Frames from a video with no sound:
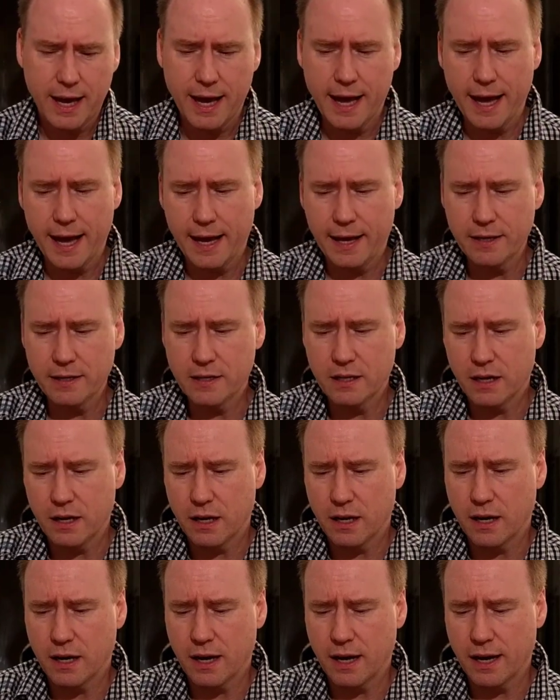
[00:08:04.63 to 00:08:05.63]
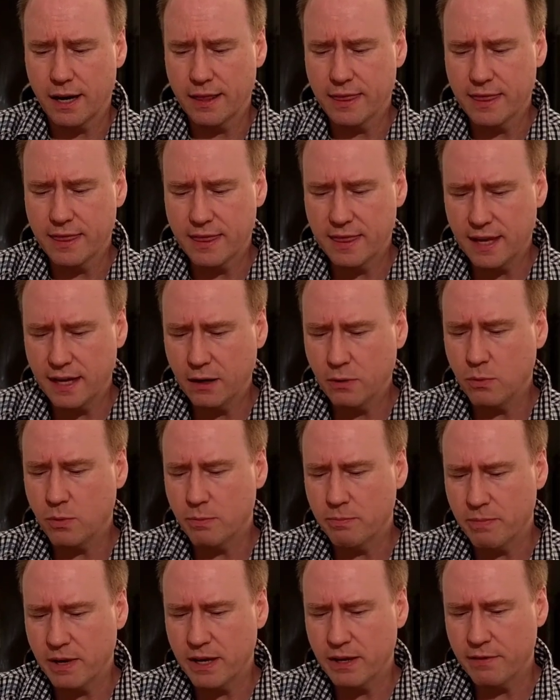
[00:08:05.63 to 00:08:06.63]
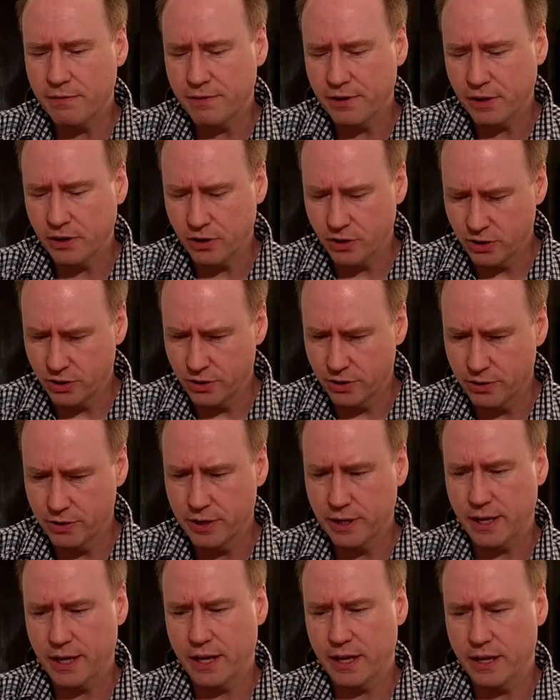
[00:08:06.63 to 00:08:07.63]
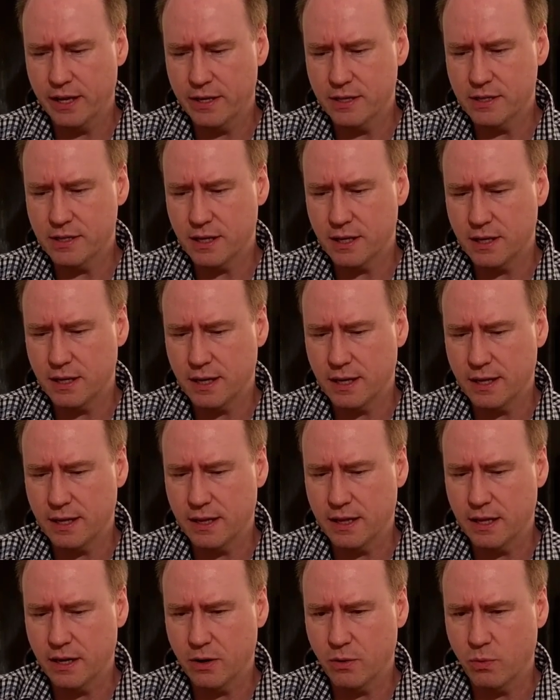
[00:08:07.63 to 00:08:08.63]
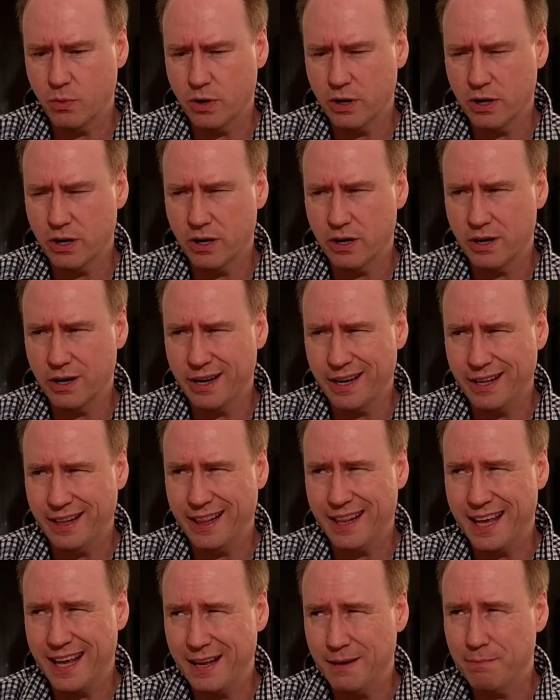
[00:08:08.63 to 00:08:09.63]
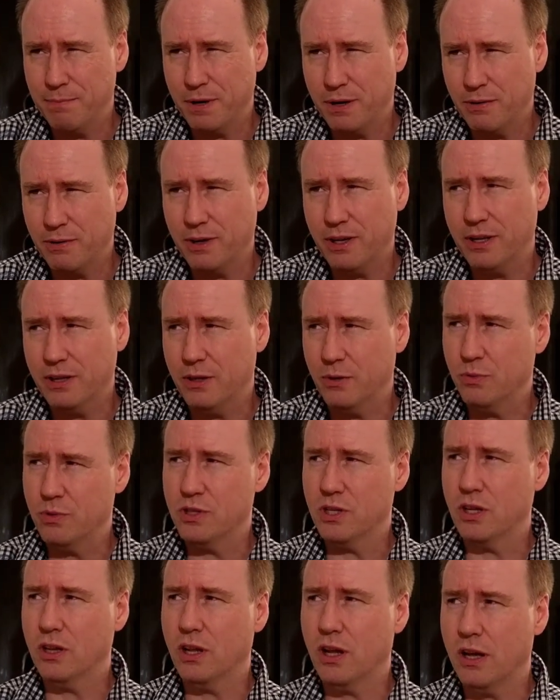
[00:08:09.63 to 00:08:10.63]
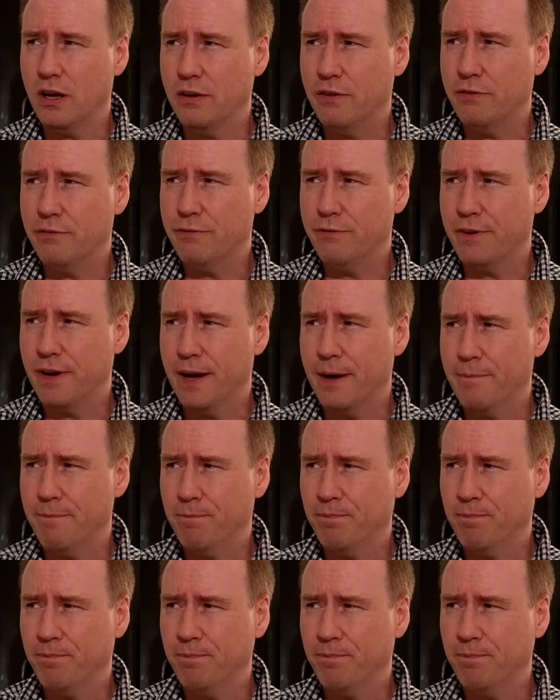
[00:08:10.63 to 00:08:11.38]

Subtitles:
And I think what may have occurred is in that period, there was a lot of